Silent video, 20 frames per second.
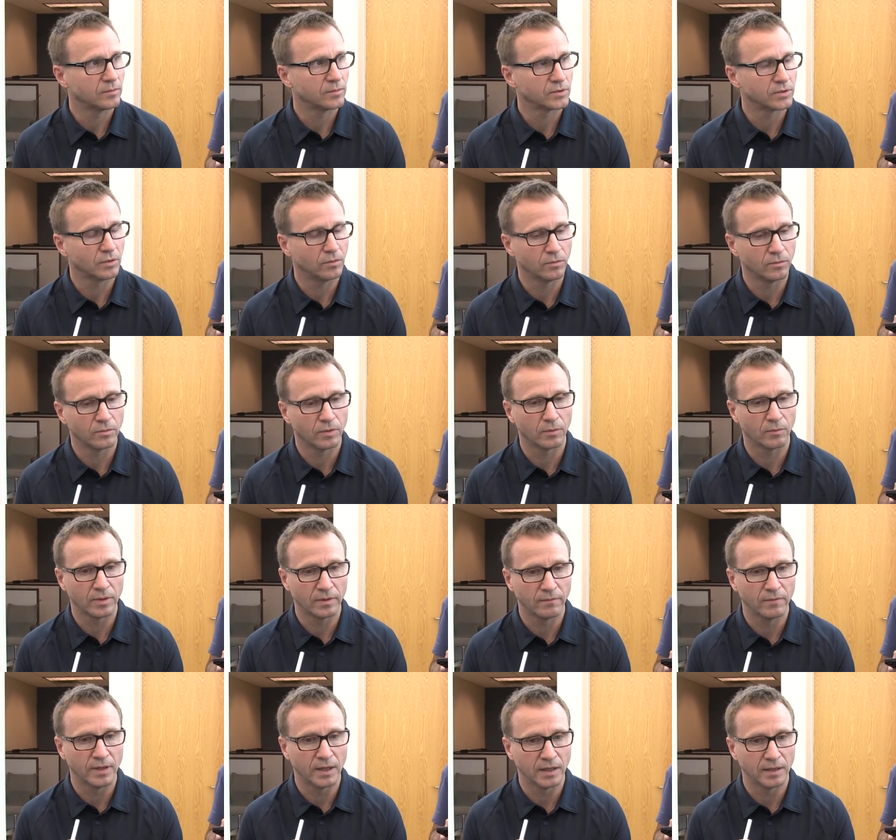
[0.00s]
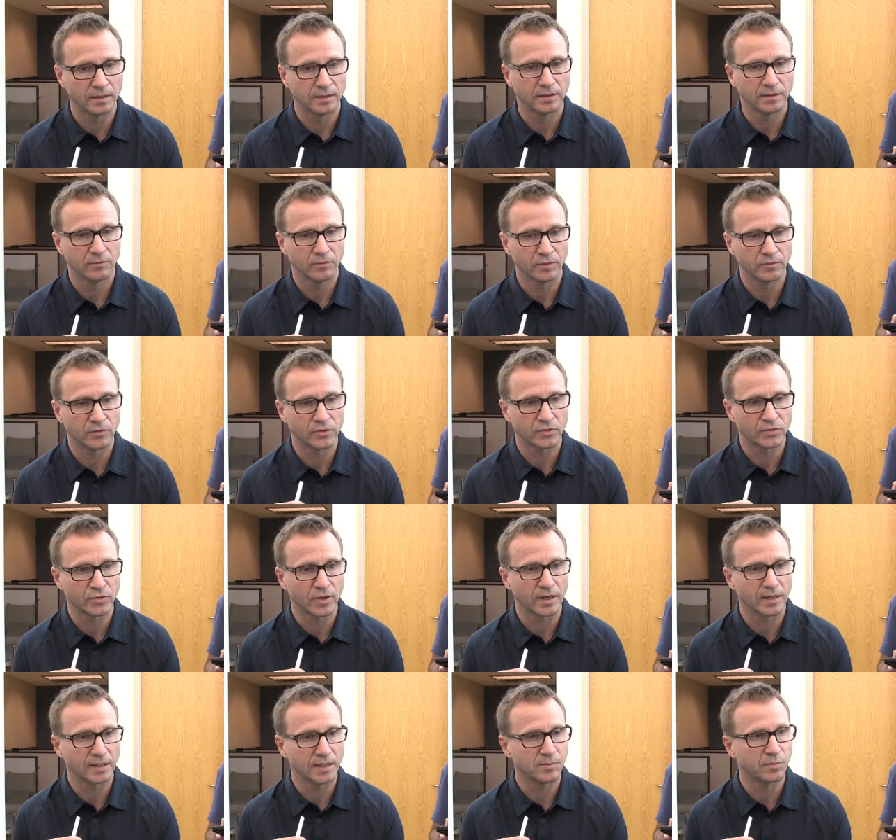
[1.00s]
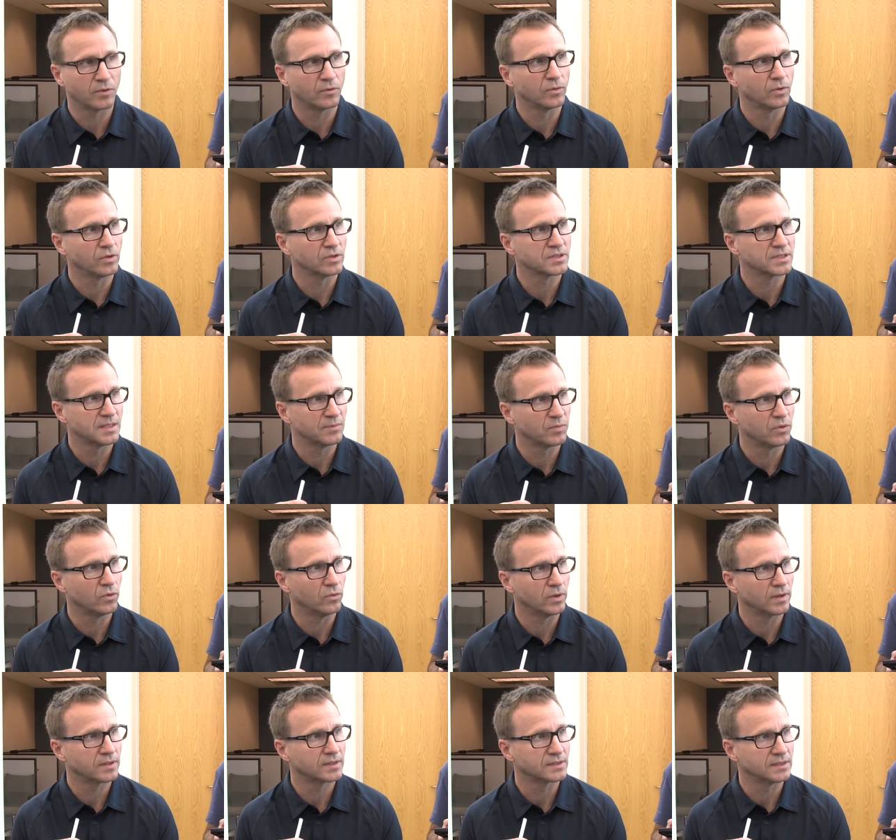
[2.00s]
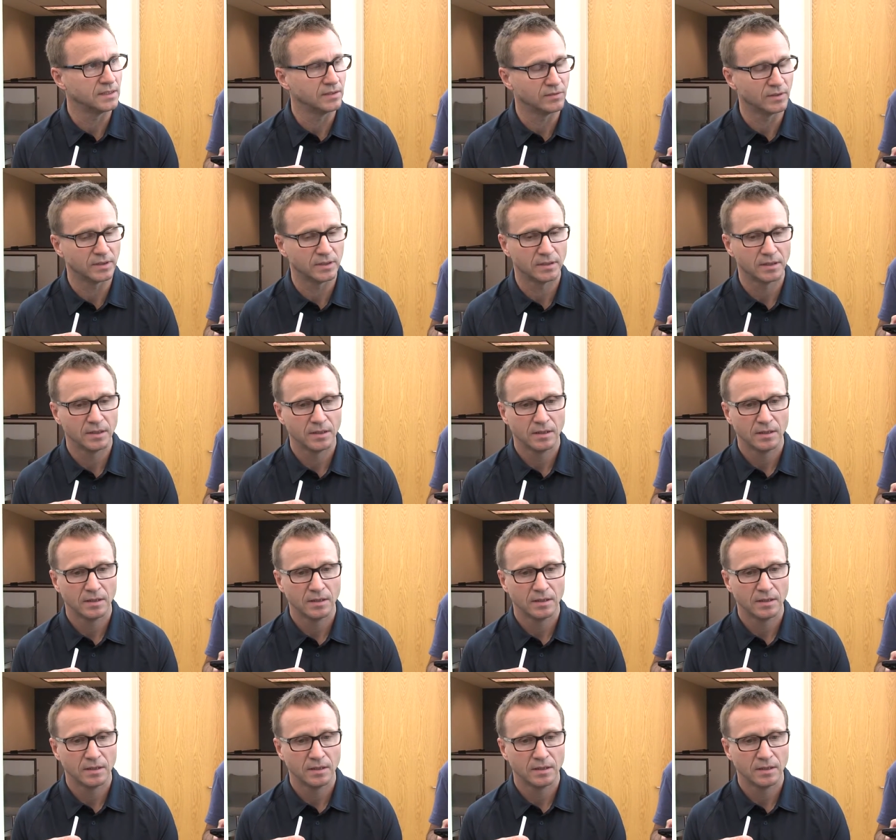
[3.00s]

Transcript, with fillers: So what we've done, we've just tried to keep it real simple with Steven.